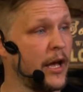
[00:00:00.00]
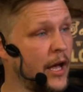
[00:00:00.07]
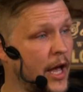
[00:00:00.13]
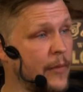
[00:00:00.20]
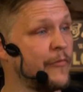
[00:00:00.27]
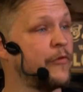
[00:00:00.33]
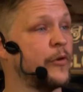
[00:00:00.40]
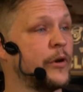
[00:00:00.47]

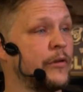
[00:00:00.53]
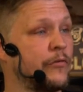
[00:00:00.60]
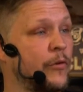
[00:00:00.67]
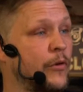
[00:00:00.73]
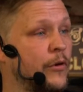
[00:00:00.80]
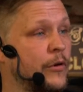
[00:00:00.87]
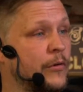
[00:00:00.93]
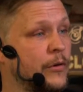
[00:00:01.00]

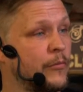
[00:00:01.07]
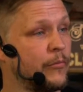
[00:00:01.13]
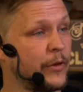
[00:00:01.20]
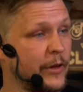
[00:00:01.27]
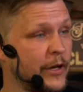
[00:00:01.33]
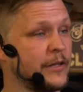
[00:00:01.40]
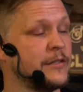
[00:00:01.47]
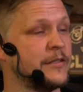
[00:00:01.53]
M44
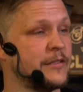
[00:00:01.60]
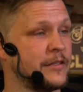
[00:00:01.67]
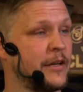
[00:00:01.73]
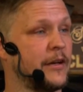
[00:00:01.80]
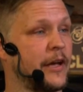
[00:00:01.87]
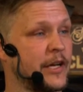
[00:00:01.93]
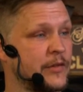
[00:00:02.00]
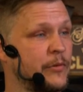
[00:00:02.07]
plus
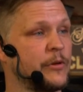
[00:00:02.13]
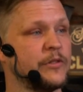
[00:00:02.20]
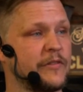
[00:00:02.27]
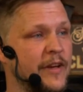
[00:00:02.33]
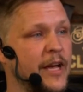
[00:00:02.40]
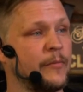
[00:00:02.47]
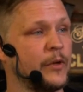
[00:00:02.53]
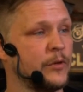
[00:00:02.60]
explosive
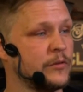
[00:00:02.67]
ammo.